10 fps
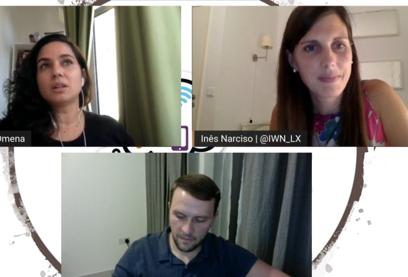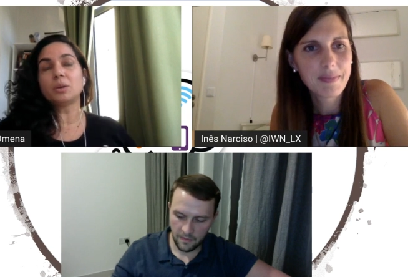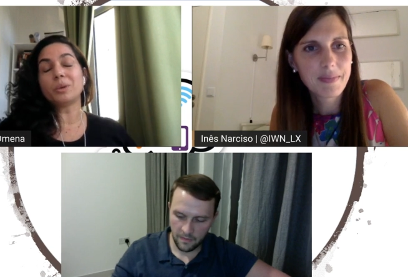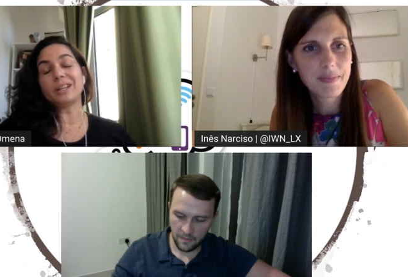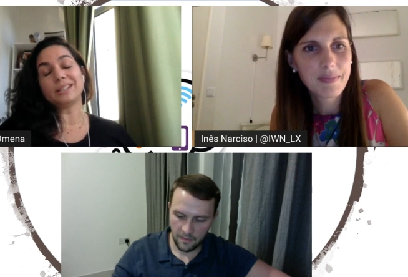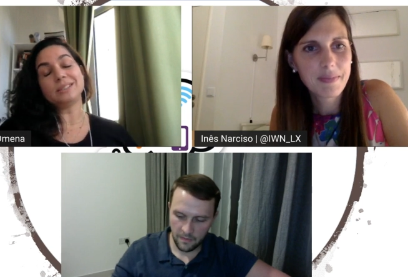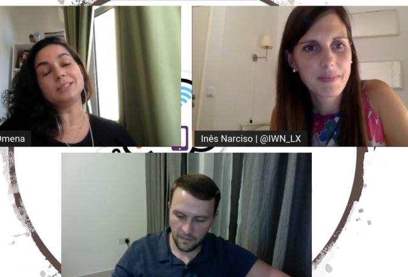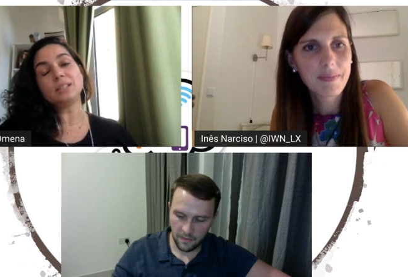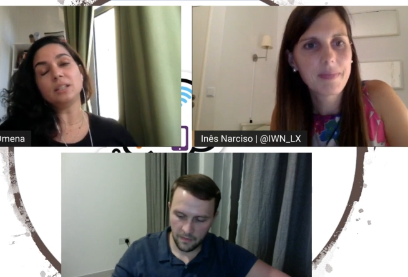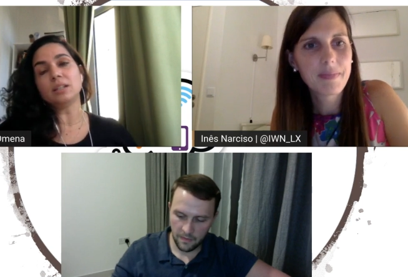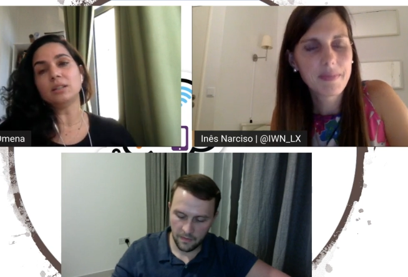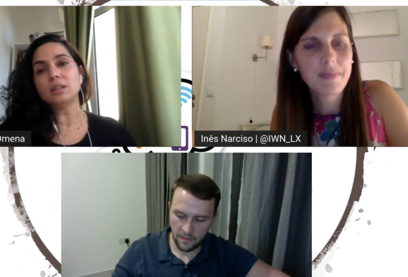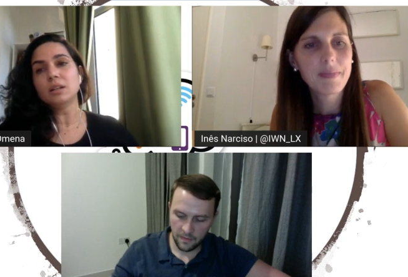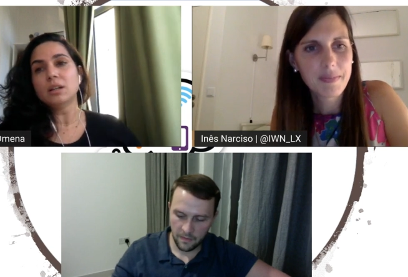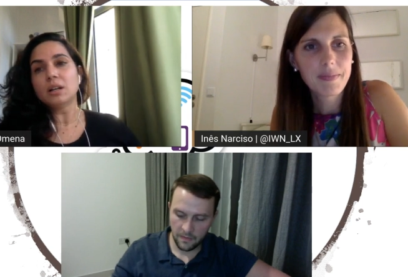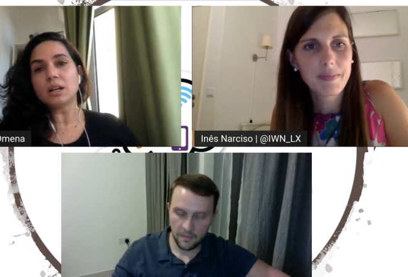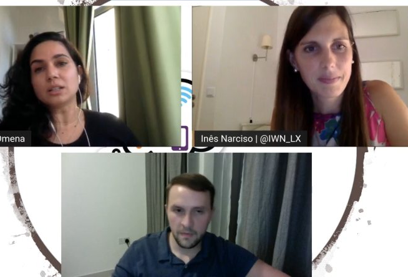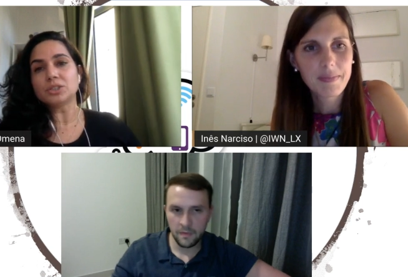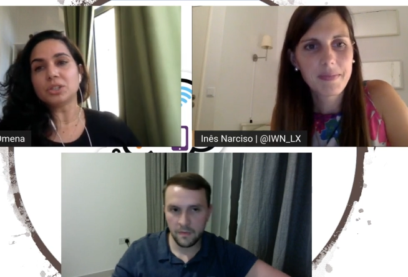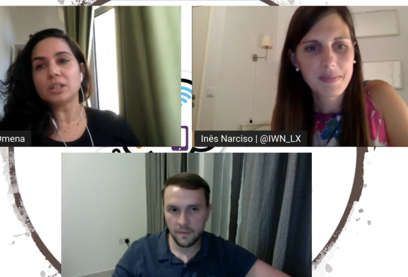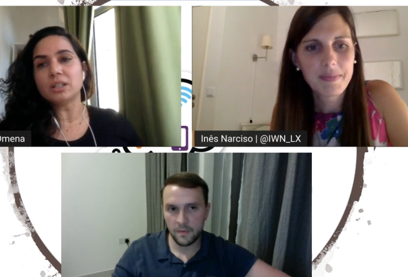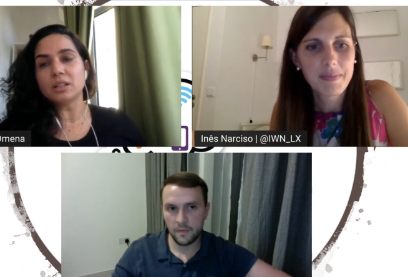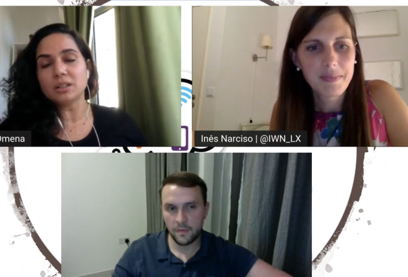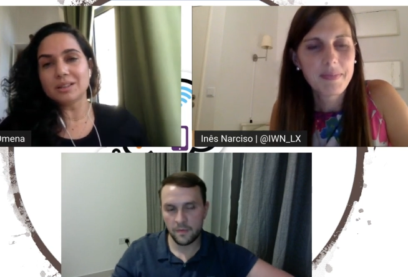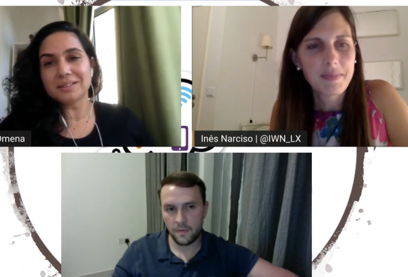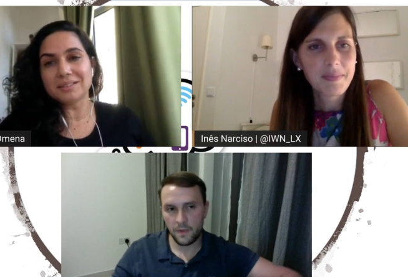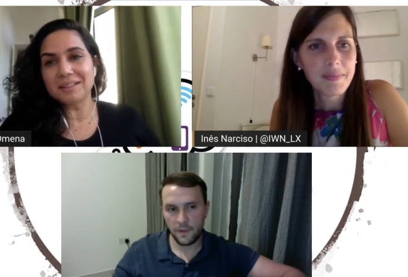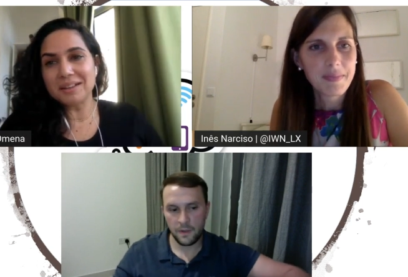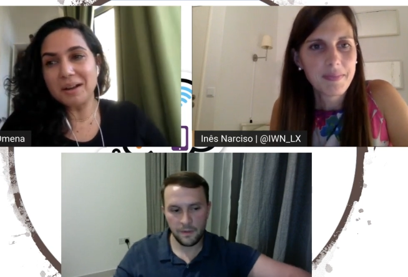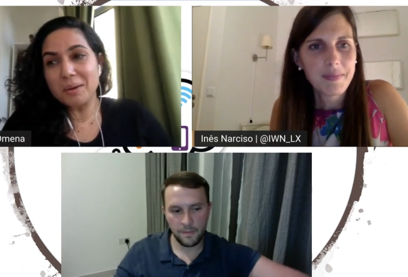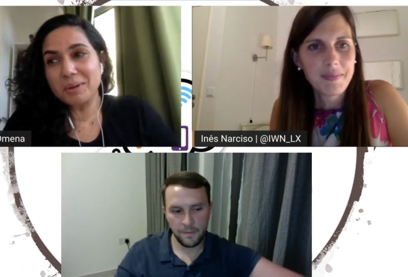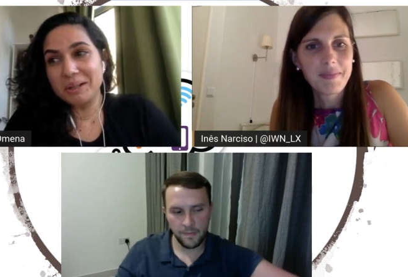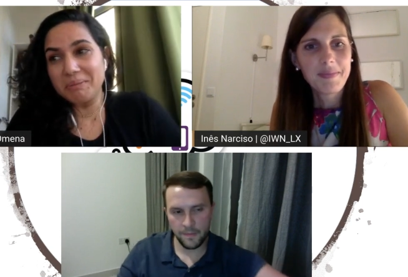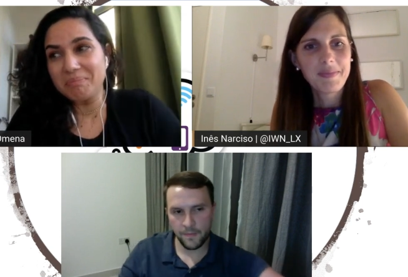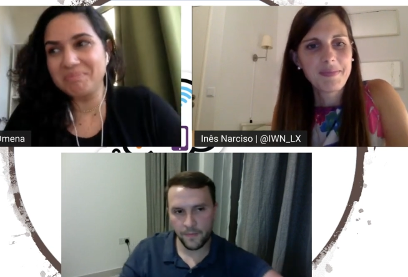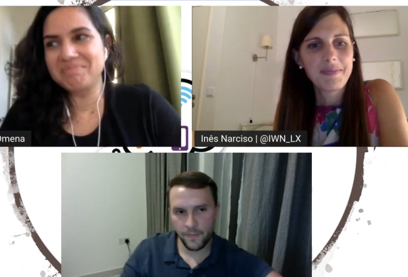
Speaker 1: the way i see it actually and and how i